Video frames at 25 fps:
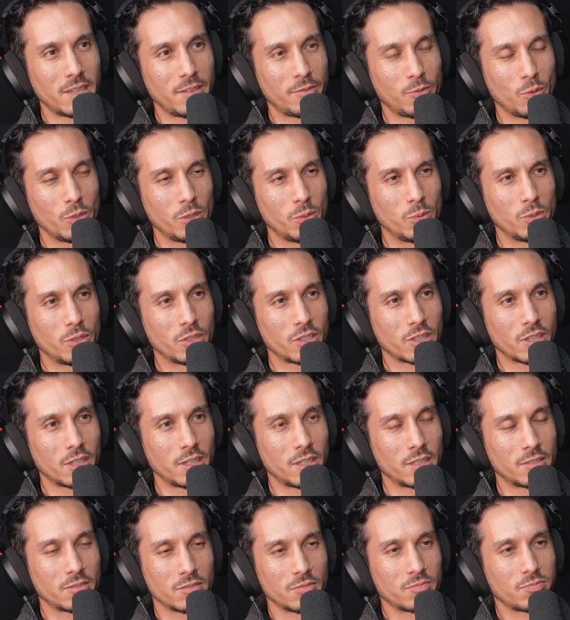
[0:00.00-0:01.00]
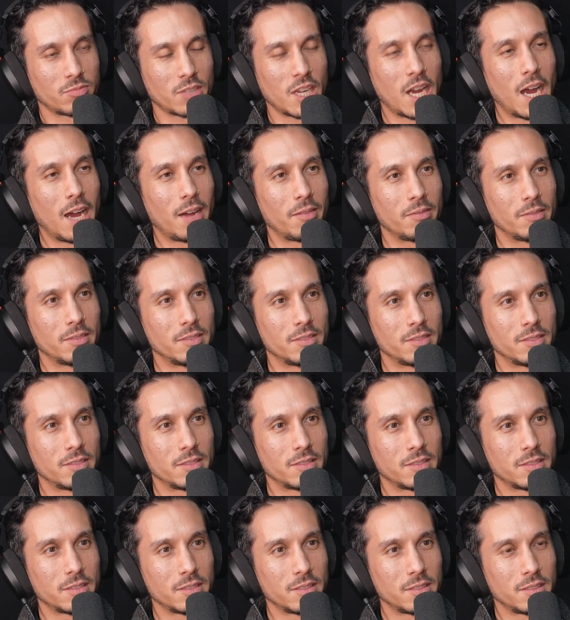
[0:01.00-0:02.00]
I thought you were just going to cut.
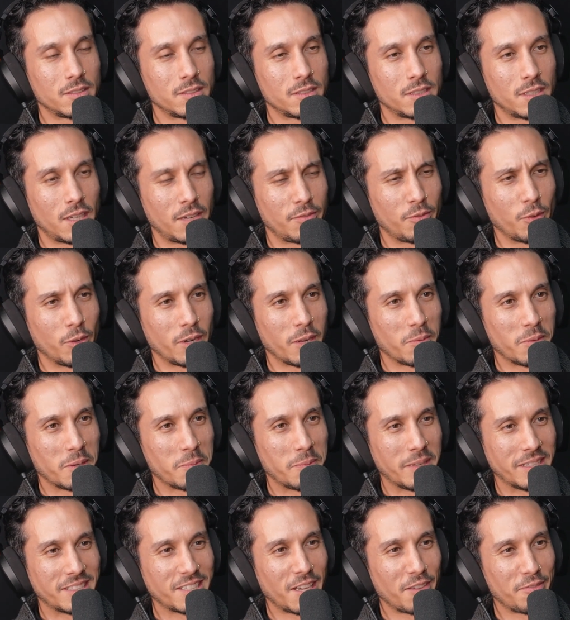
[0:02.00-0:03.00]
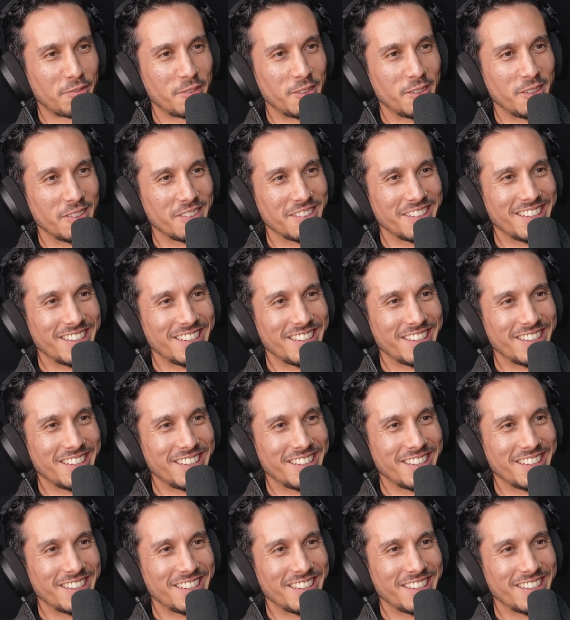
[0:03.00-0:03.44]
I thought that would have been tough for you.